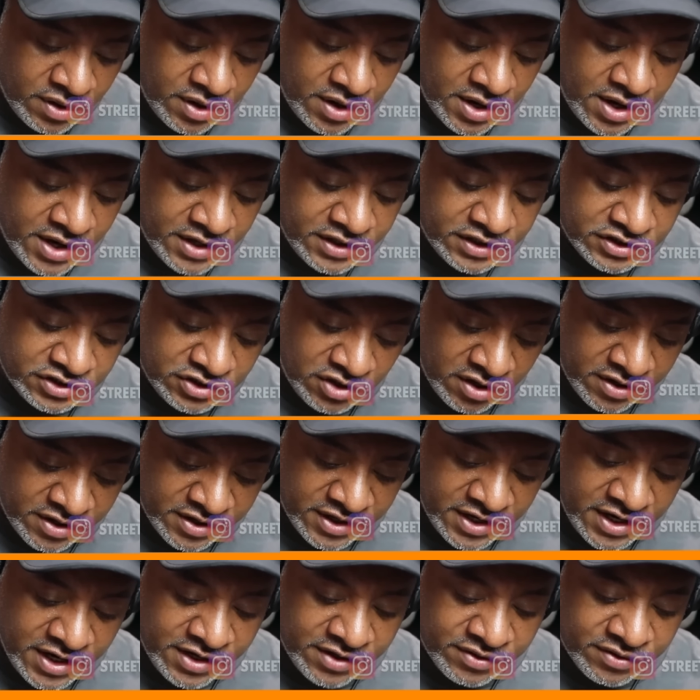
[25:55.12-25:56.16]
And he
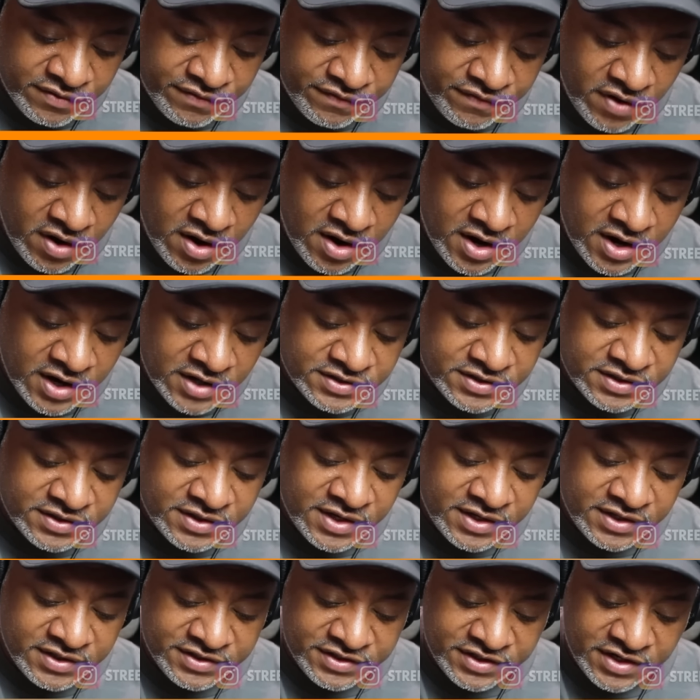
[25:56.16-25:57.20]
started eating the fries. And
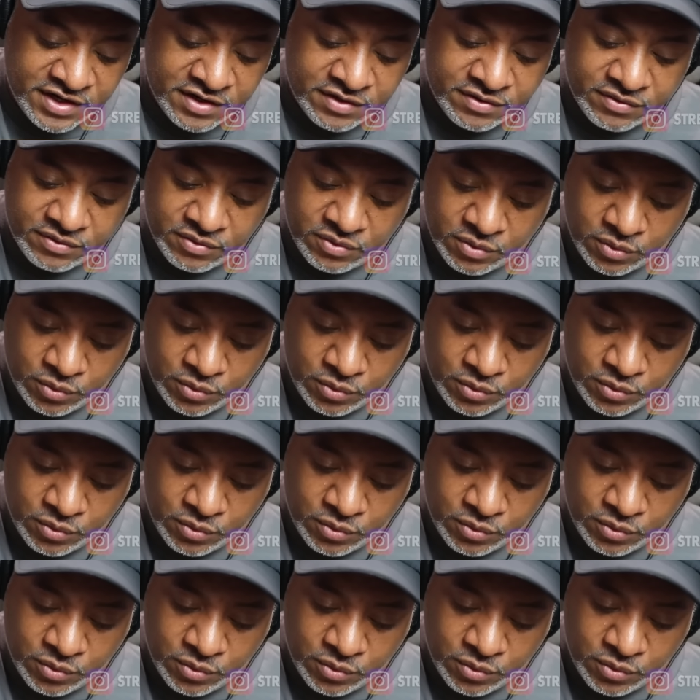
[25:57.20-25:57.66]
then he said,